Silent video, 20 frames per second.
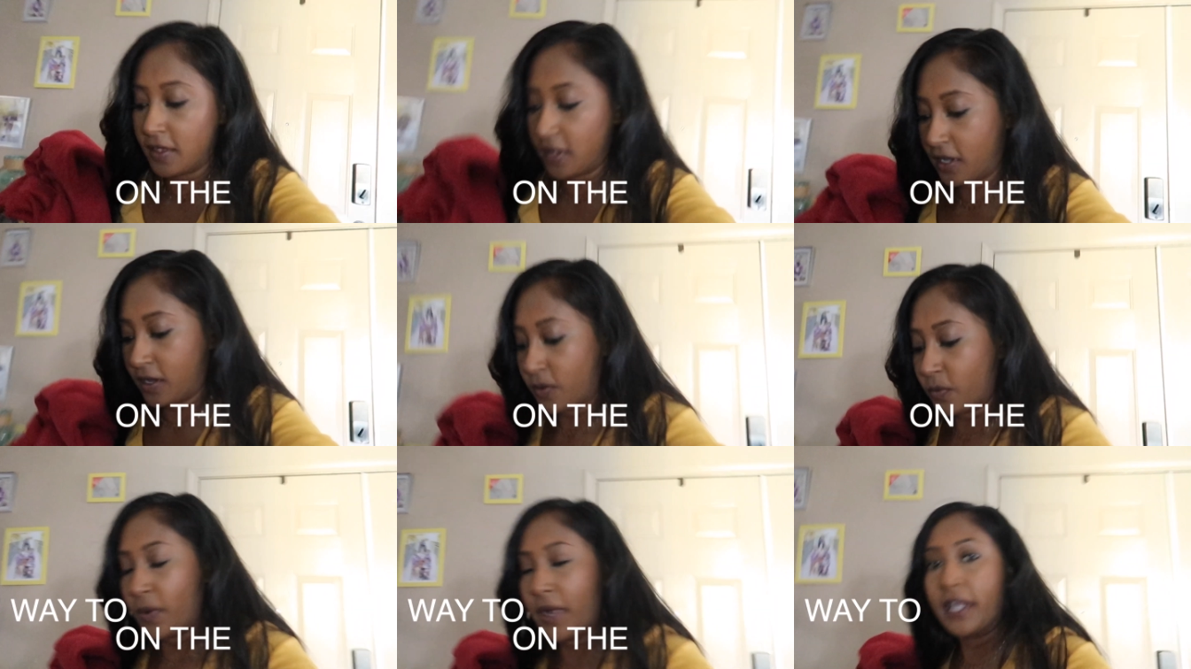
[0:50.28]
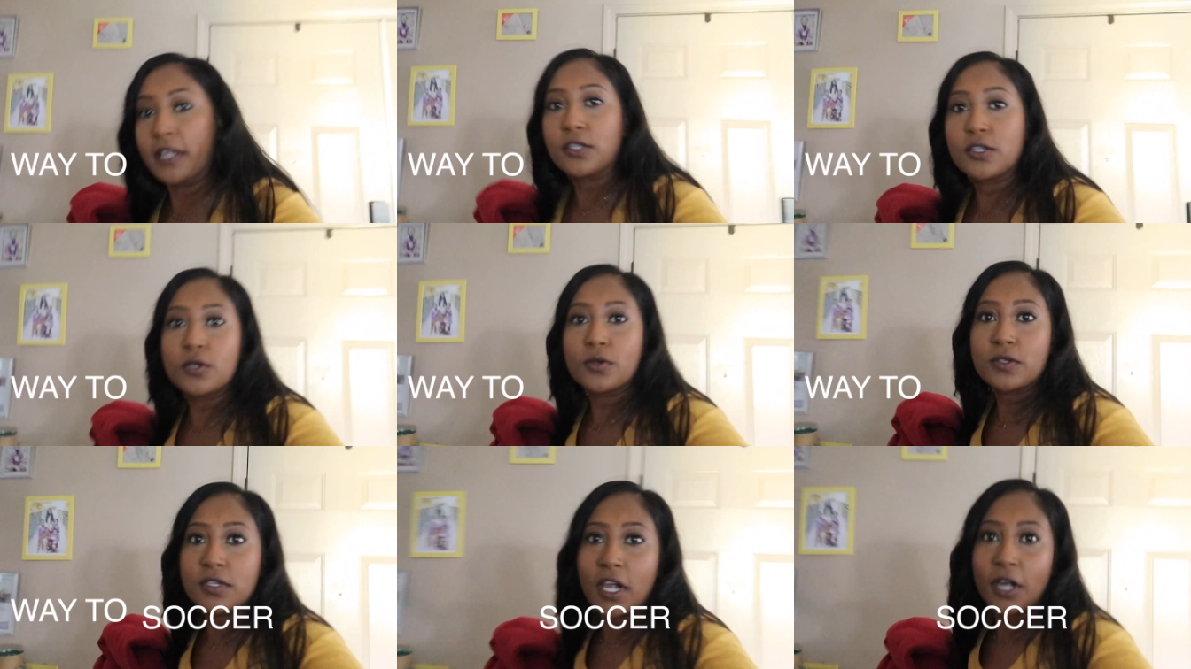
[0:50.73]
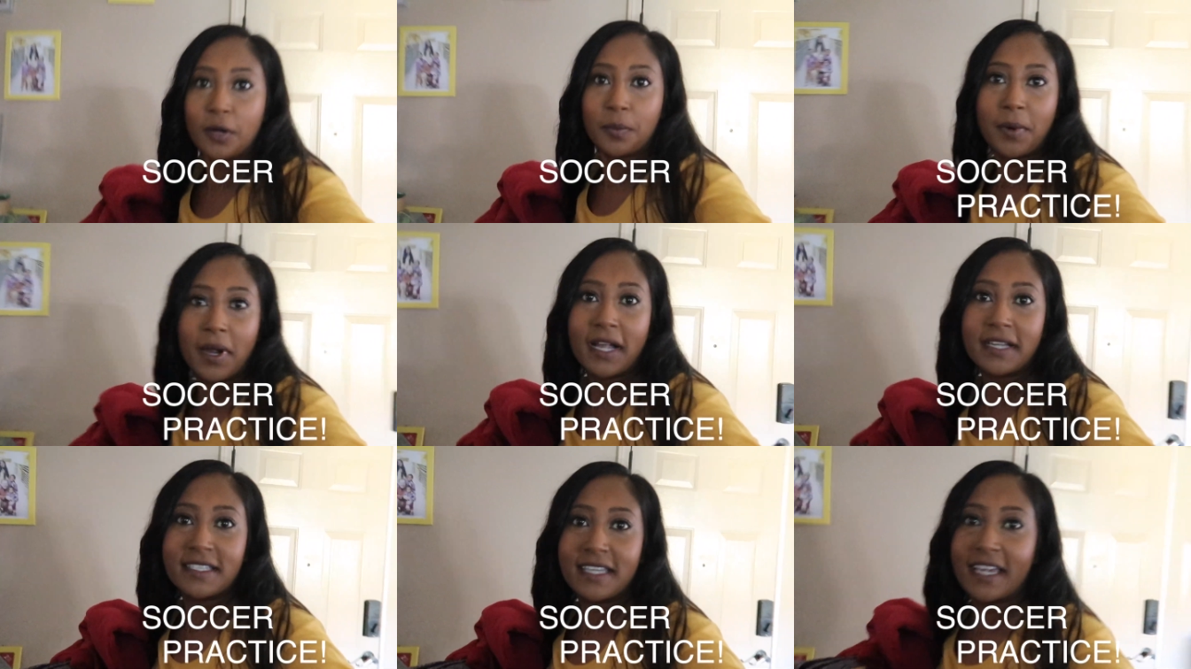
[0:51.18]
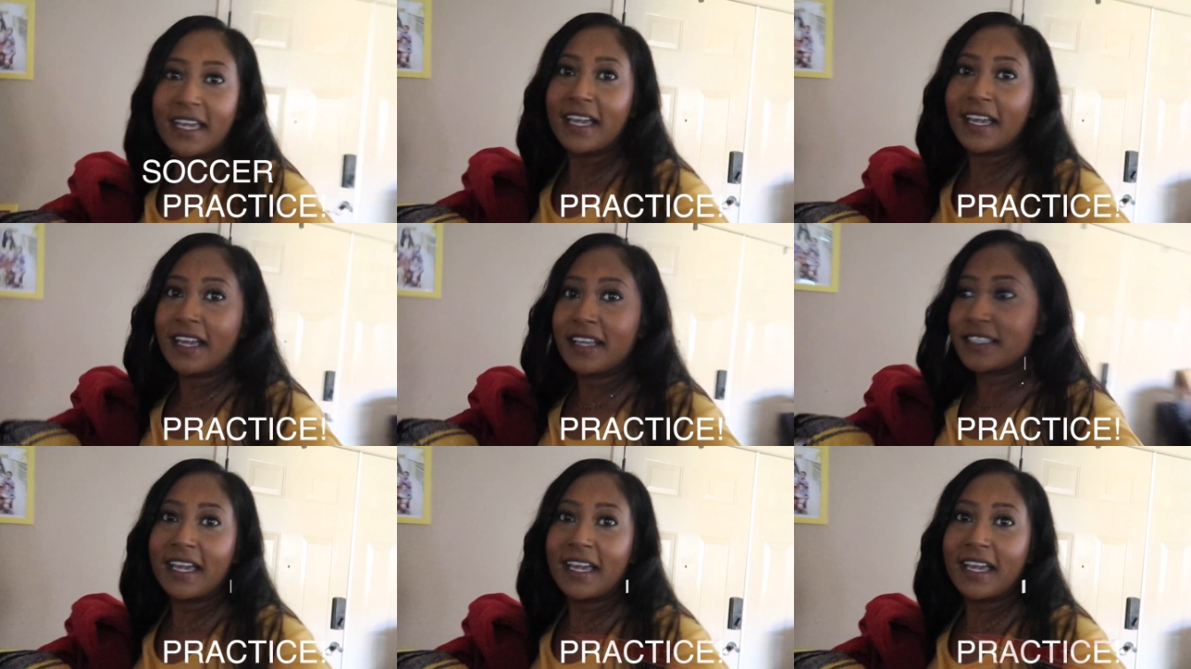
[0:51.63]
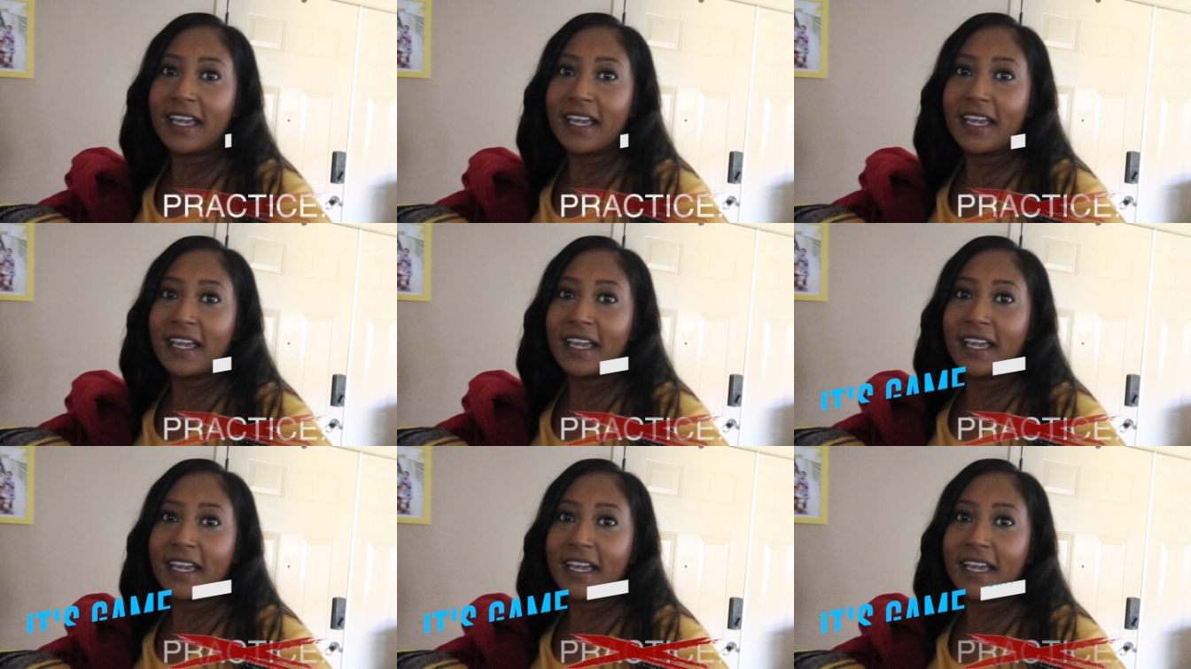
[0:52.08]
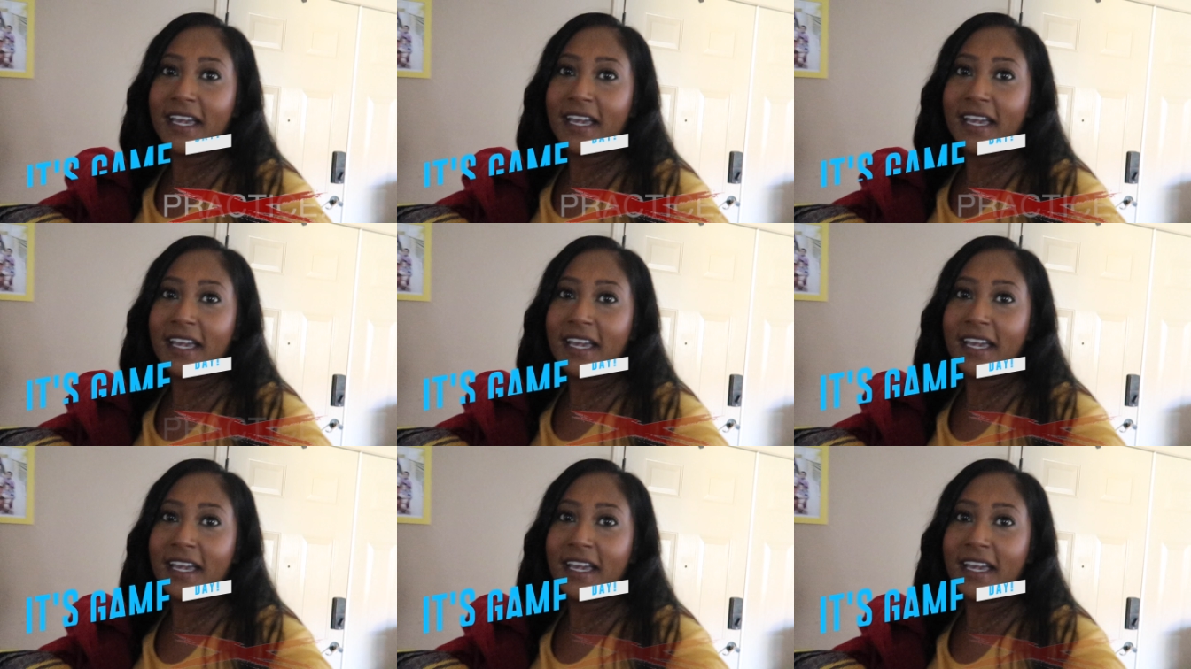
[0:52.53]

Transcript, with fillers: the way to soccer practice. Yeah!